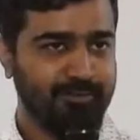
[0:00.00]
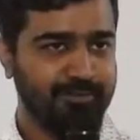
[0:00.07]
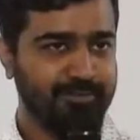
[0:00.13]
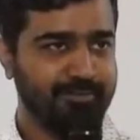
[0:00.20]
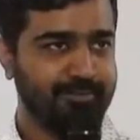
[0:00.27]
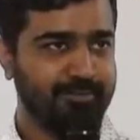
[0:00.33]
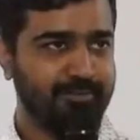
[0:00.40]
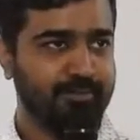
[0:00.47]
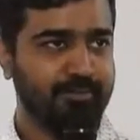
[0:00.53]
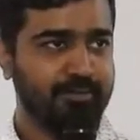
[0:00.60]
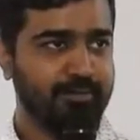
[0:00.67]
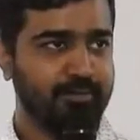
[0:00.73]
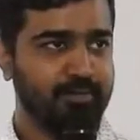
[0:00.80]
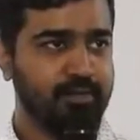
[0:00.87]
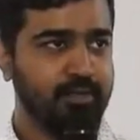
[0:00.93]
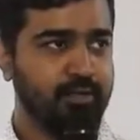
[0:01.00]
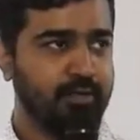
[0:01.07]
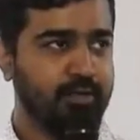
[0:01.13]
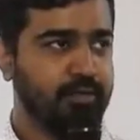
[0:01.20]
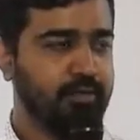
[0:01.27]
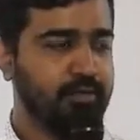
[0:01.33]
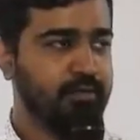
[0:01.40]

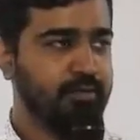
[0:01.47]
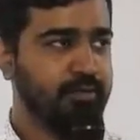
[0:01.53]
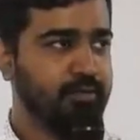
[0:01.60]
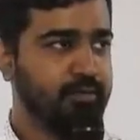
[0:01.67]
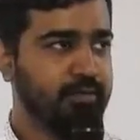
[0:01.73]
(no one is talking)